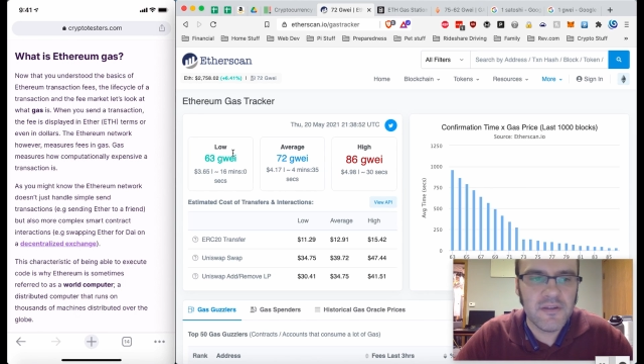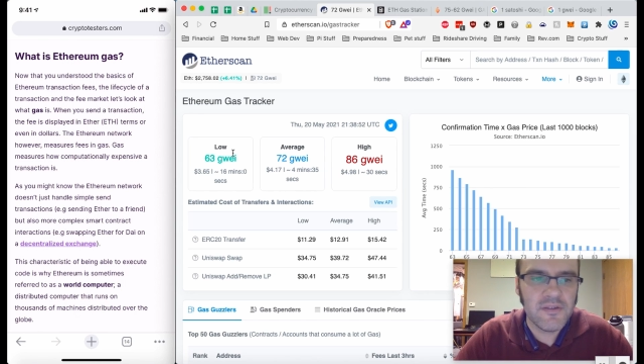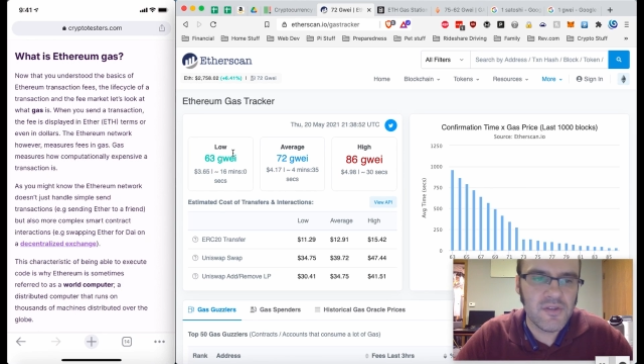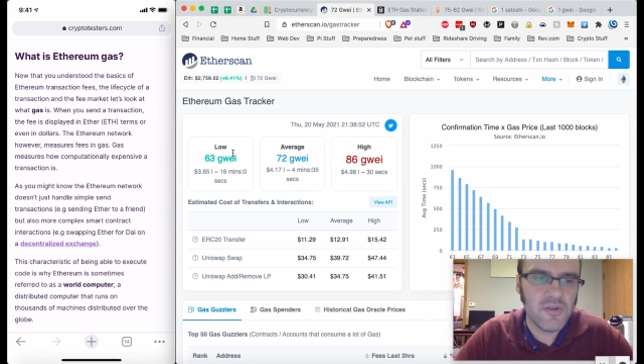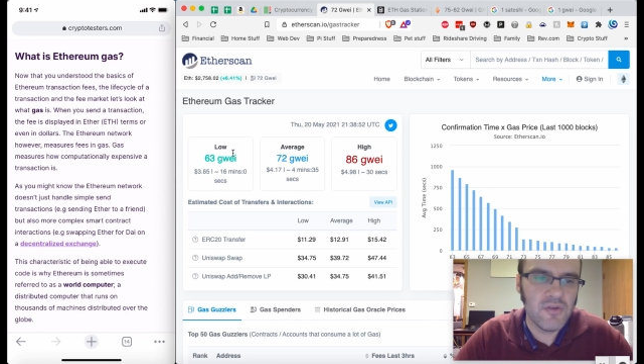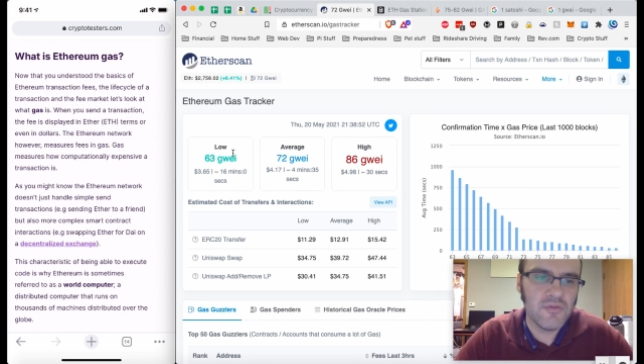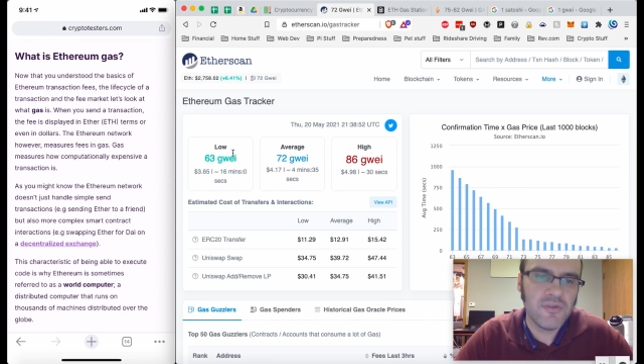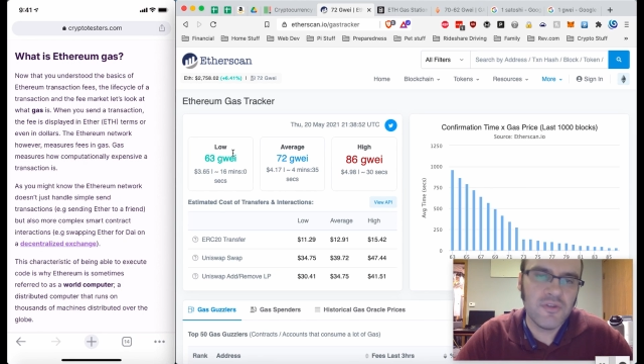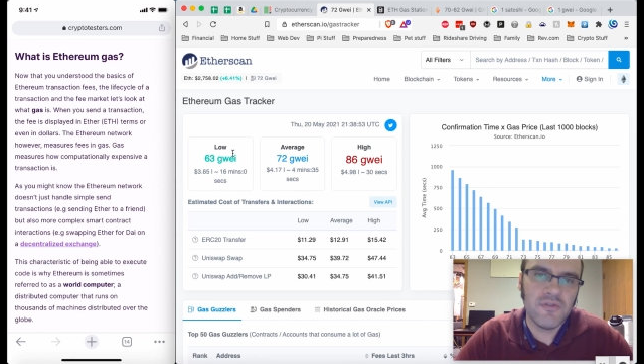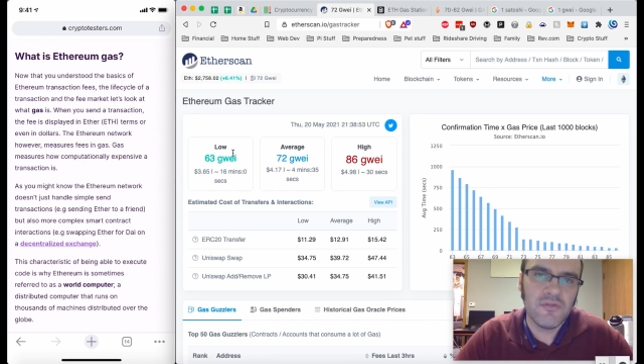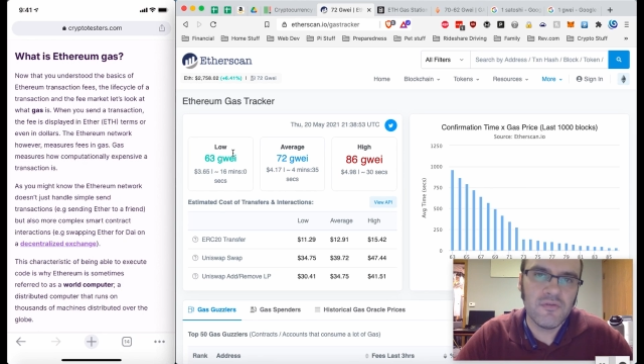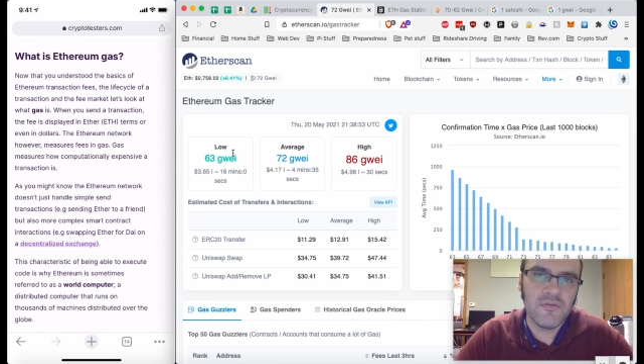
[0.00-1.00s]
So
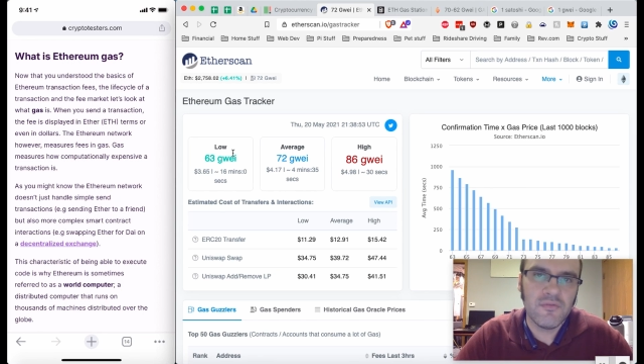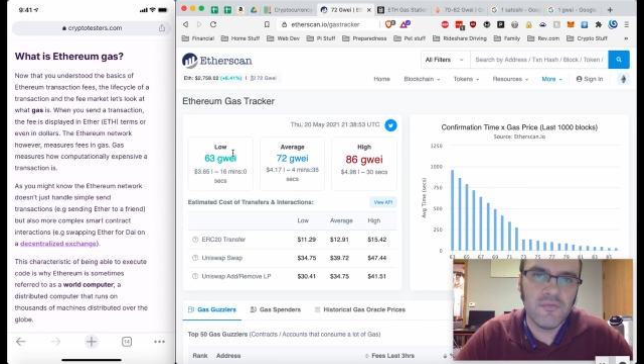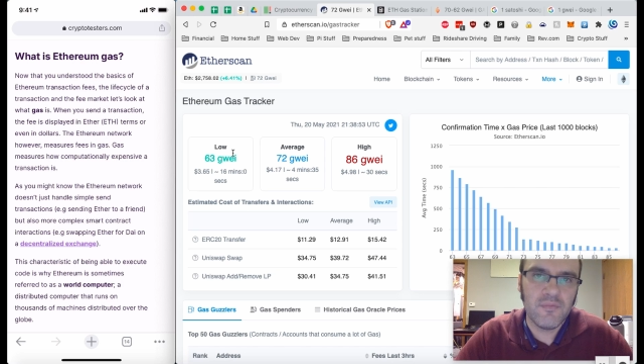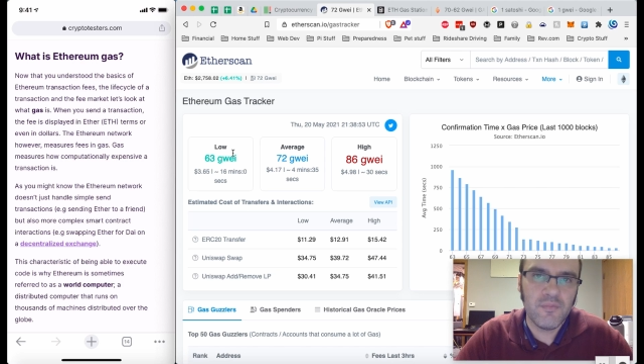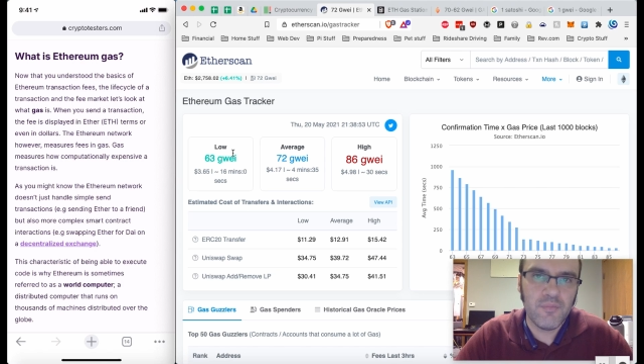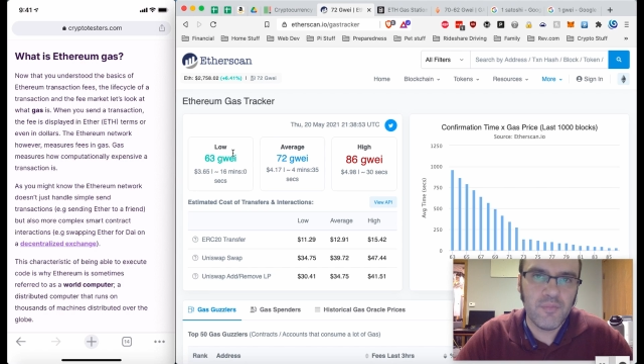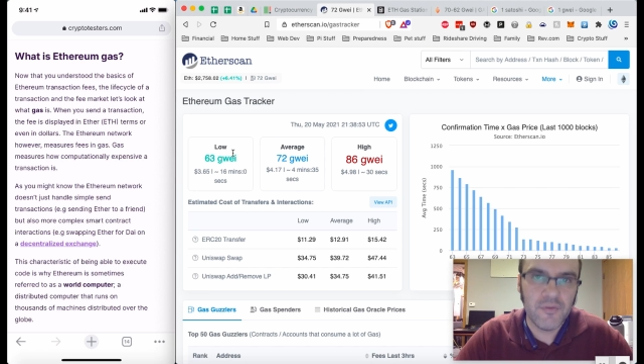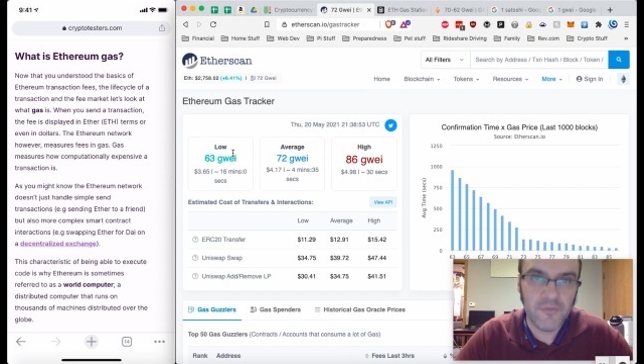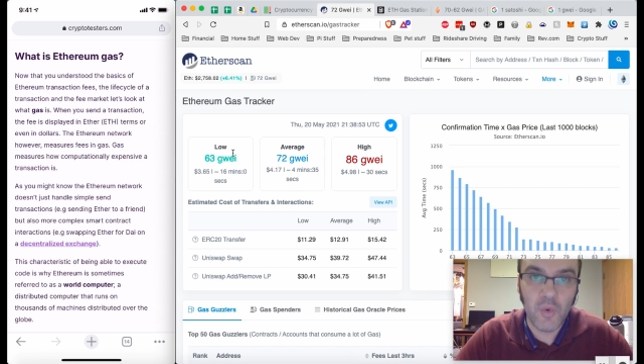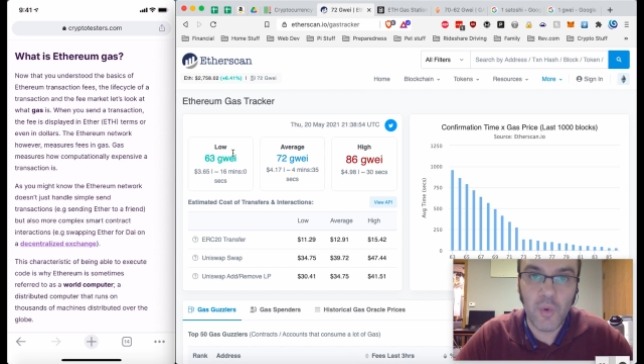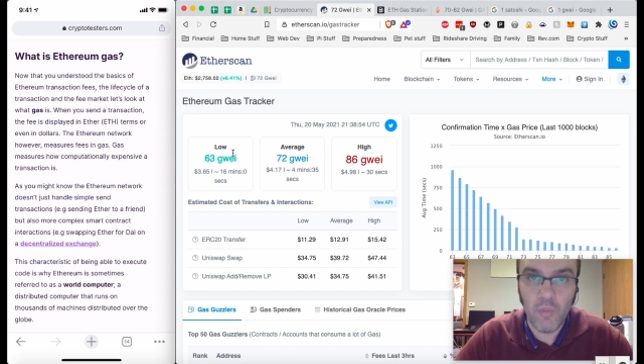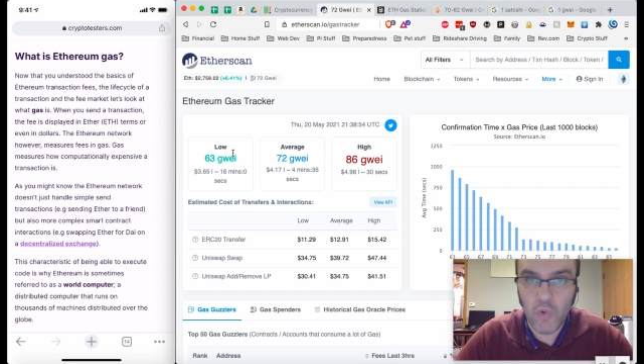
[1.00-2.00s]
to
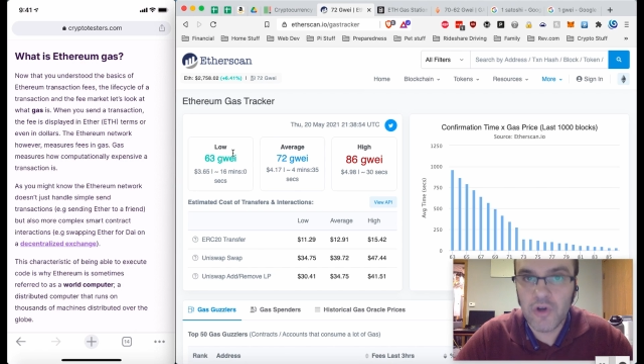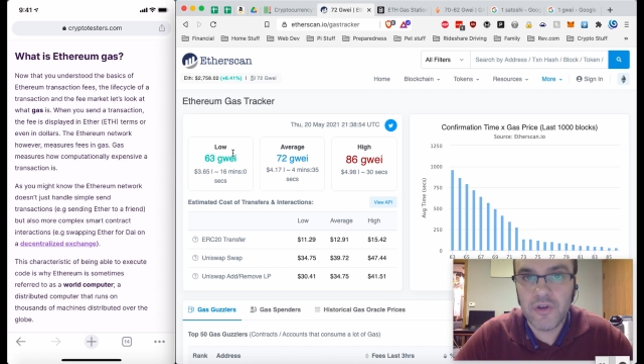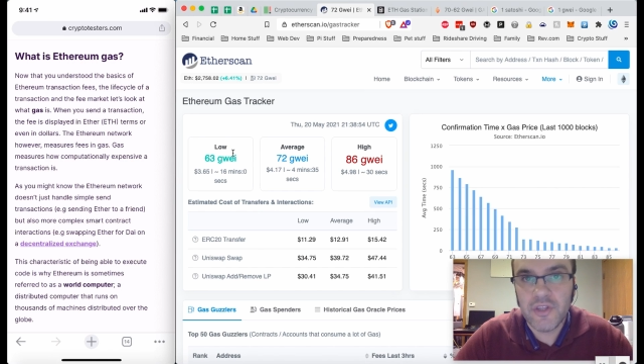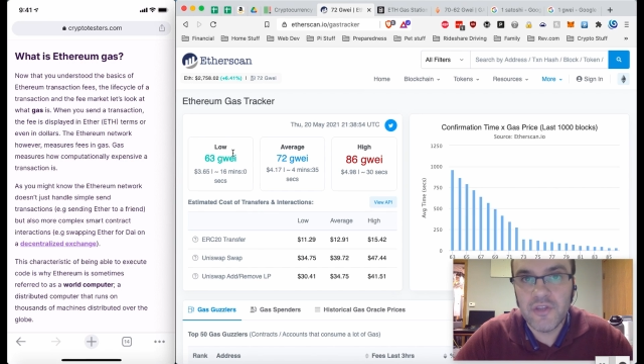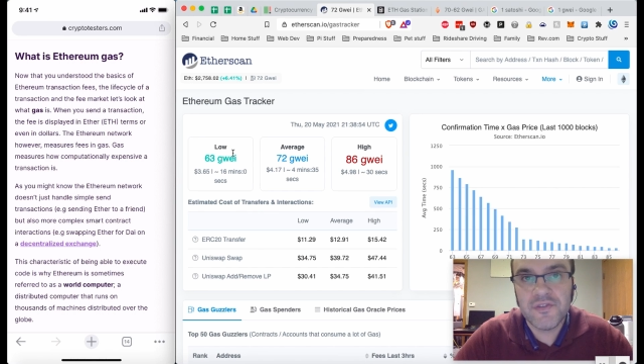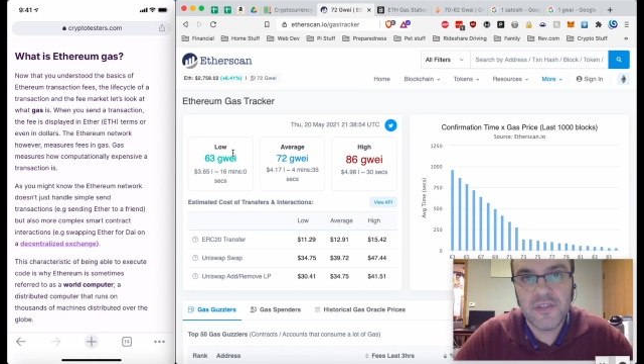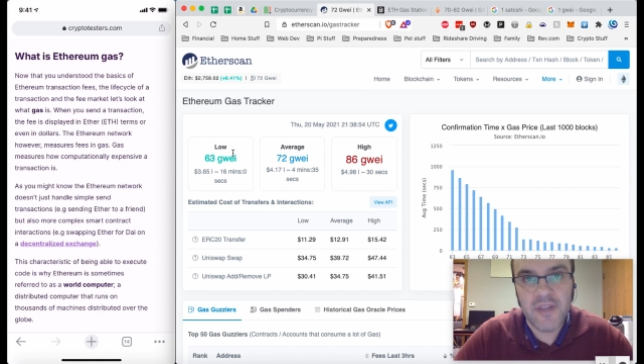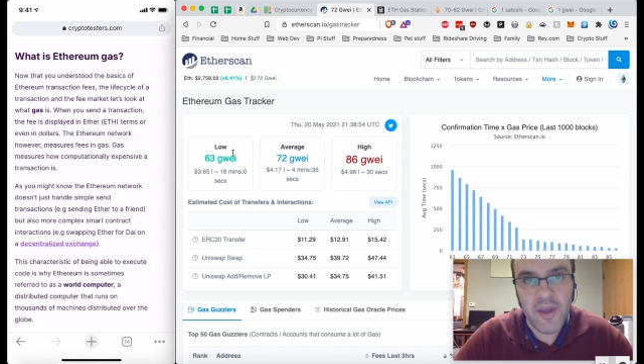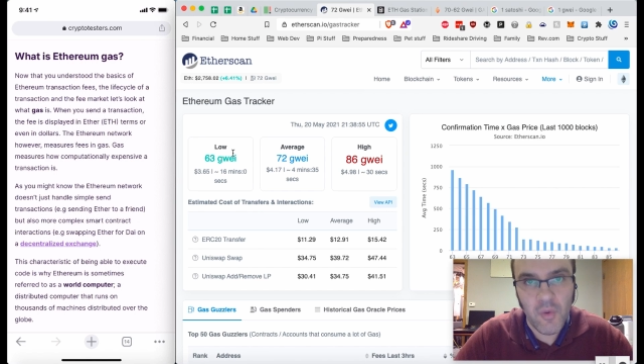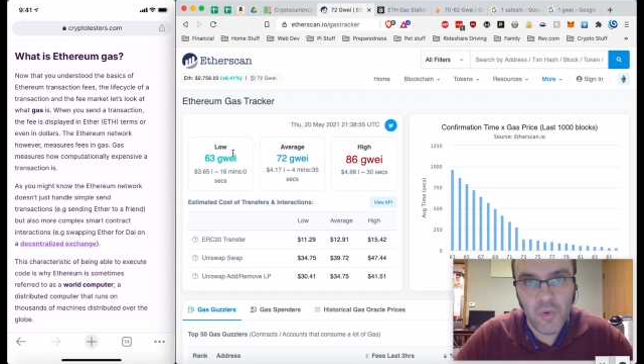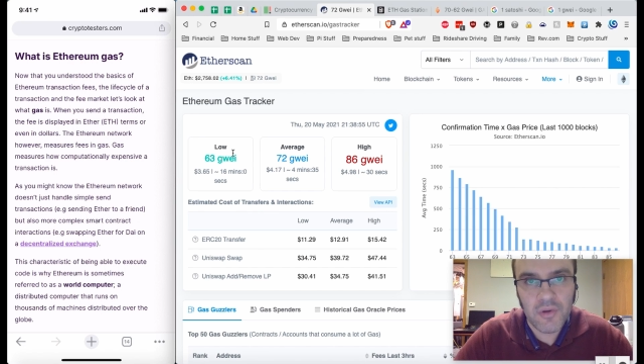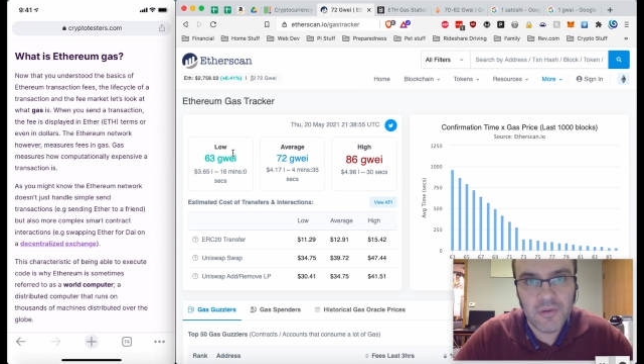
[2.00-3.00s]
perform work using
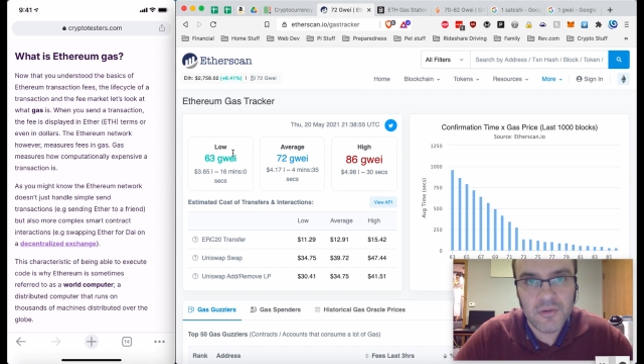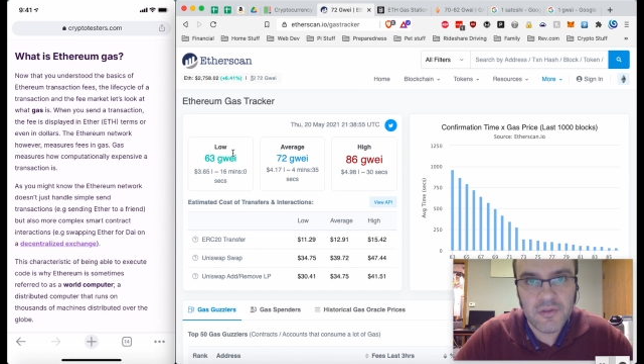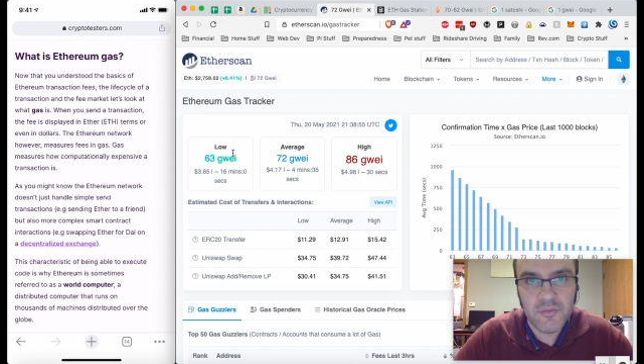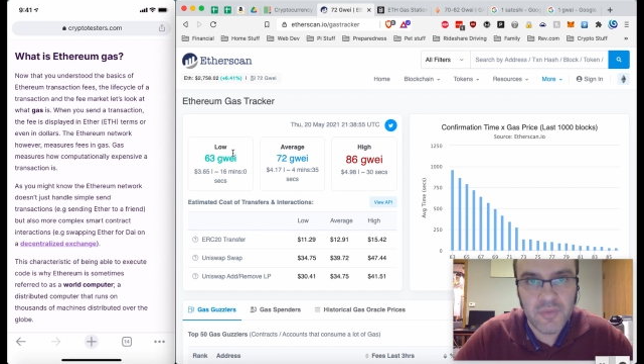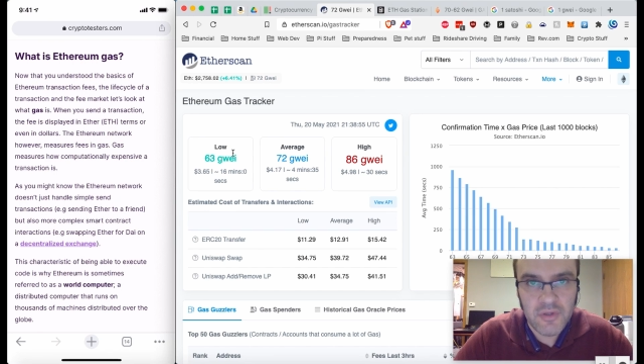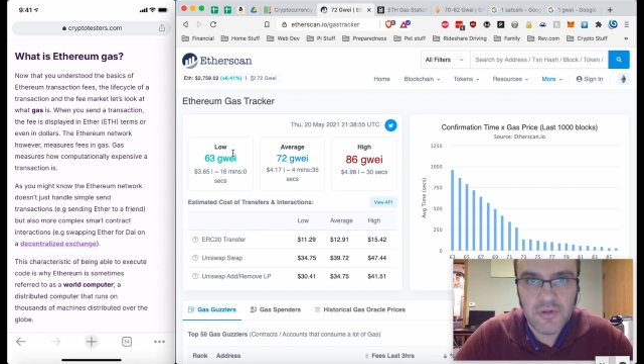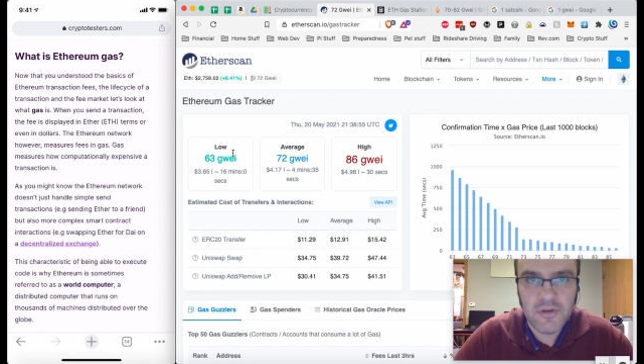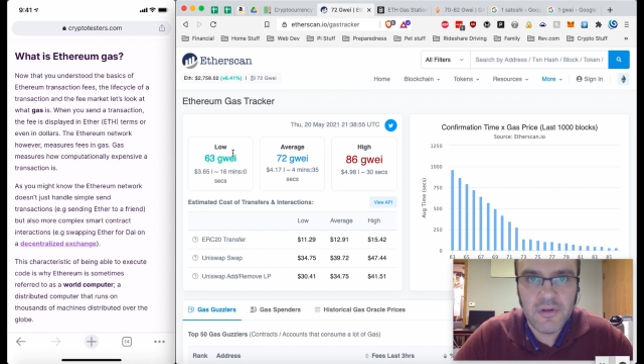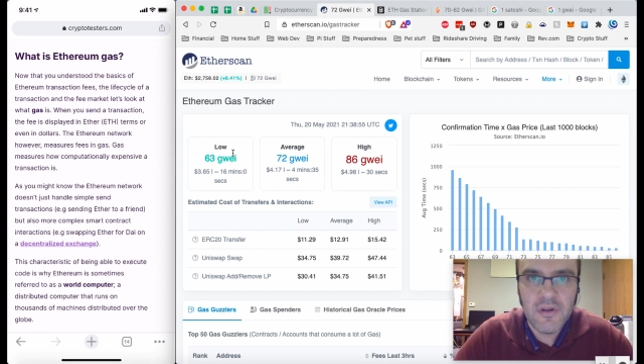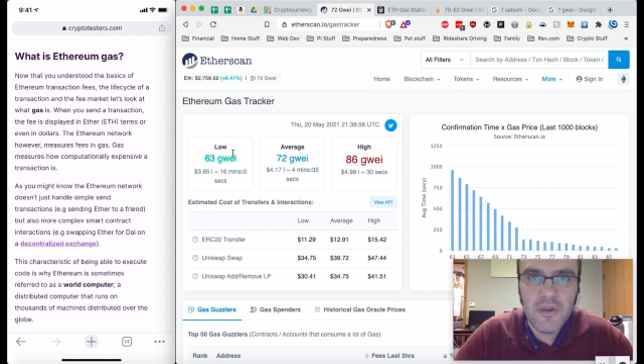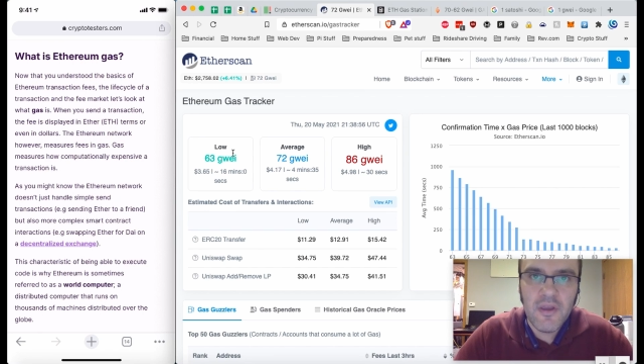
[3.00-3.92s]
that world computer,